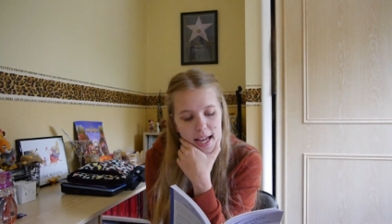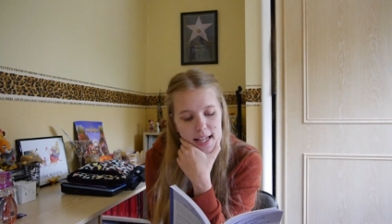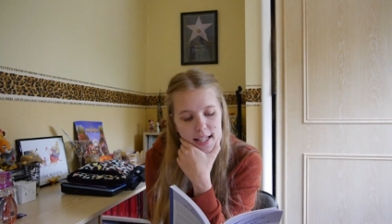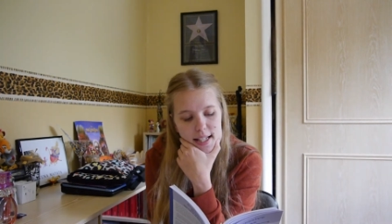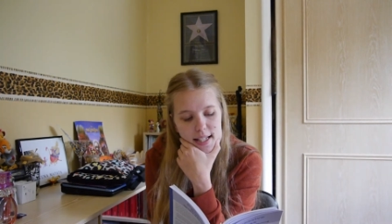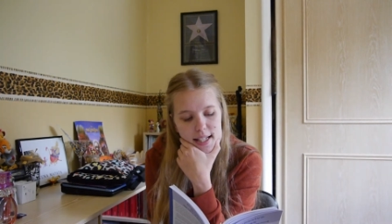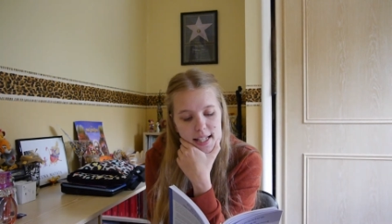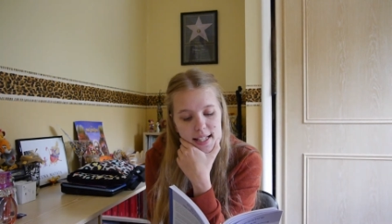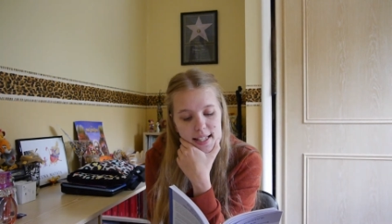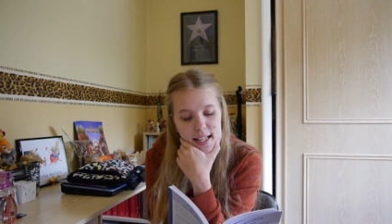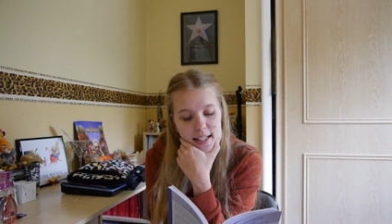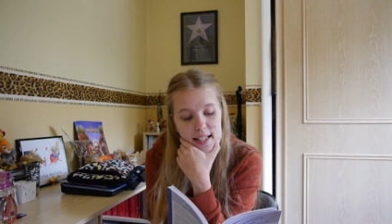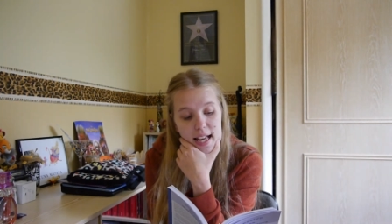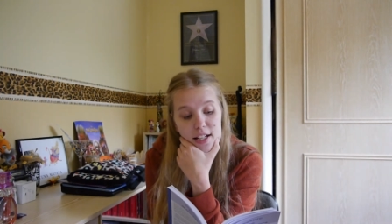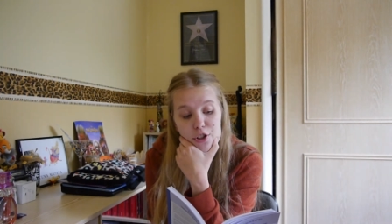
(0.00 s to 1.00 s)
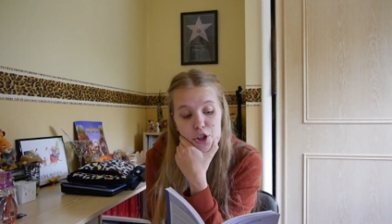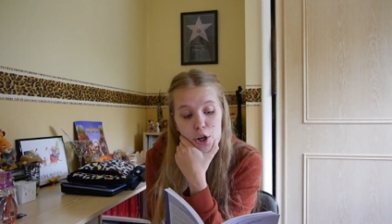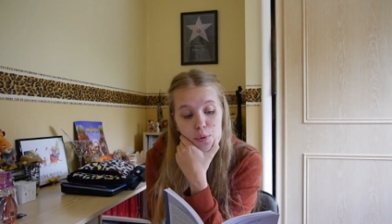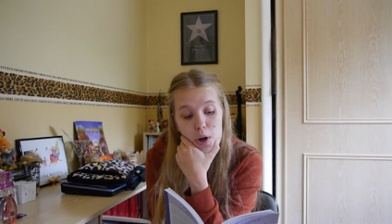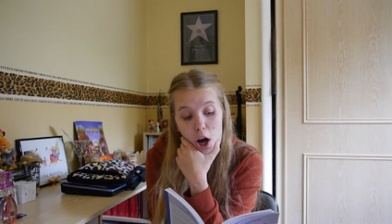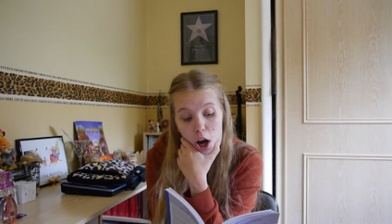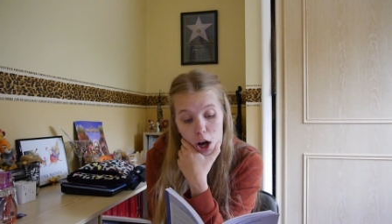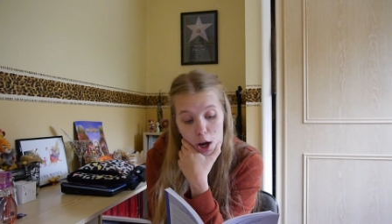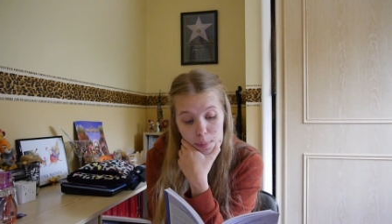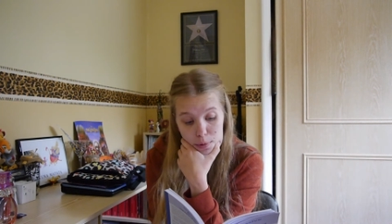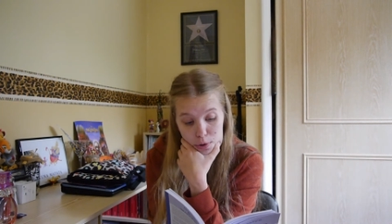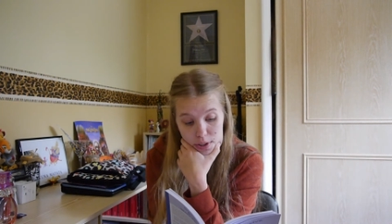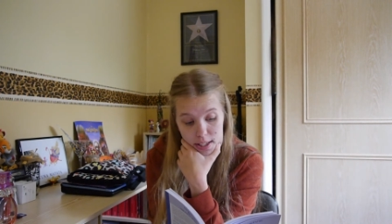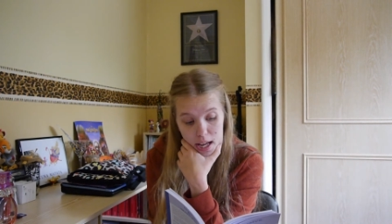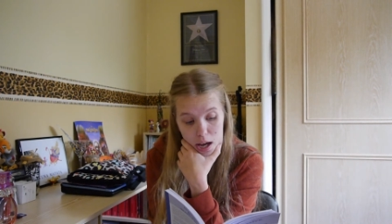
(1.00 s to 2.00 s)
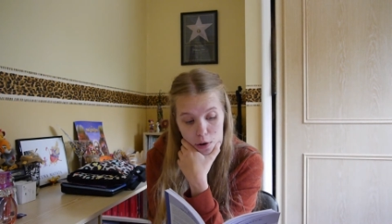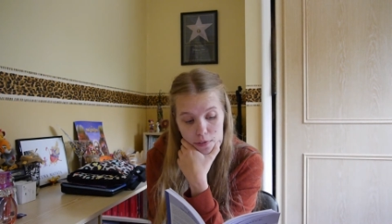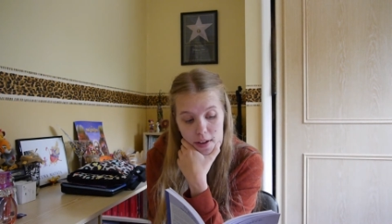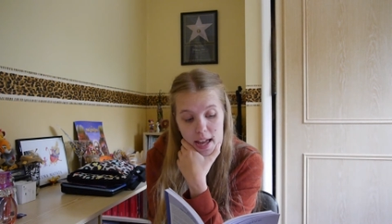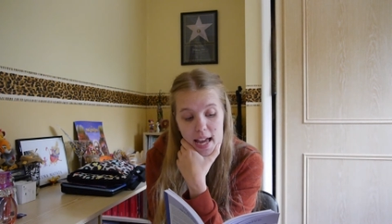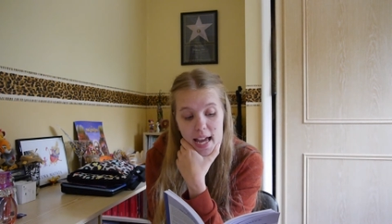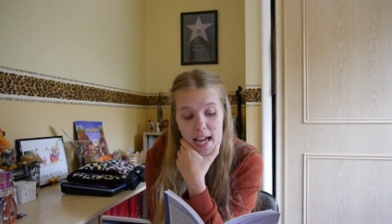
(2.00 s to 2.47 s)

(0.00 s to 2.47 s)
and he says, and don't harm yourself.